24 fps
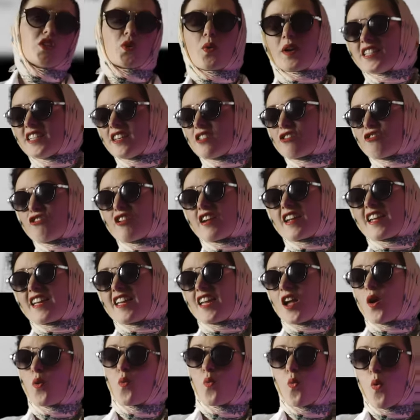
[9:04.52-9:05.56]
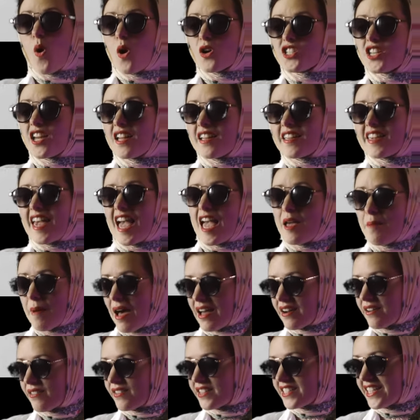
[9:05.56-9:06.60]
23. Water came
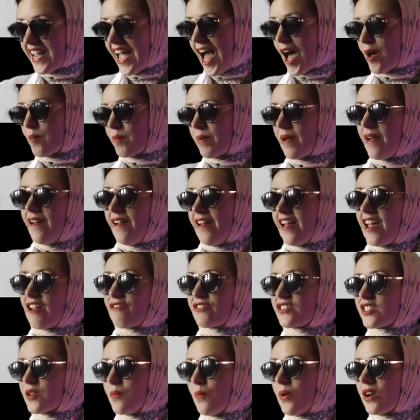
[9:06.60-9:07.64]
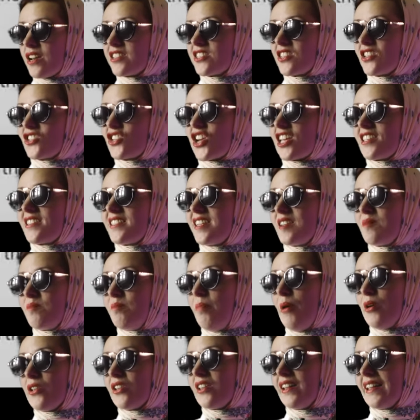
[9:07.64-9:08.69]
out of the tap. If someone had suggested
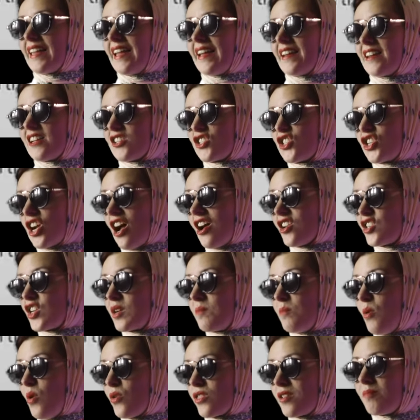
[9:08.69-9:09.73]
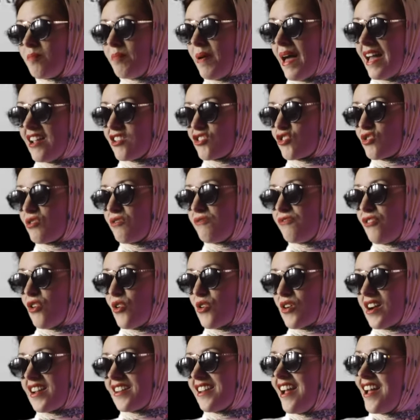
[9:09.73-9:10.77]
bottling it and charging more than petrol
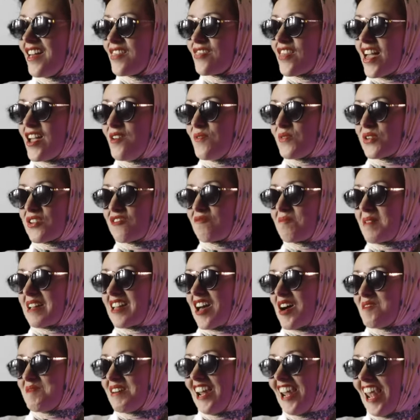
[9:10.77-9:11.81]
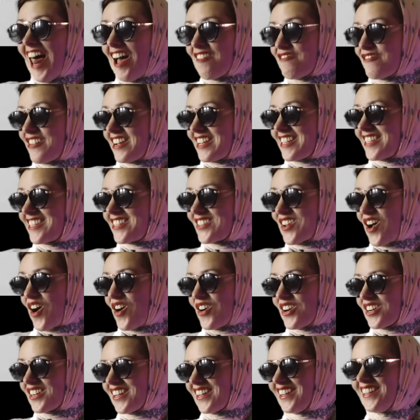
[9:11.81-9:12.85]
for it, they would have become a
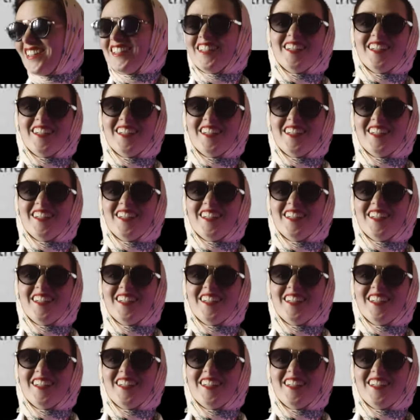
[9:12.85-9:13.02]
laughingstock.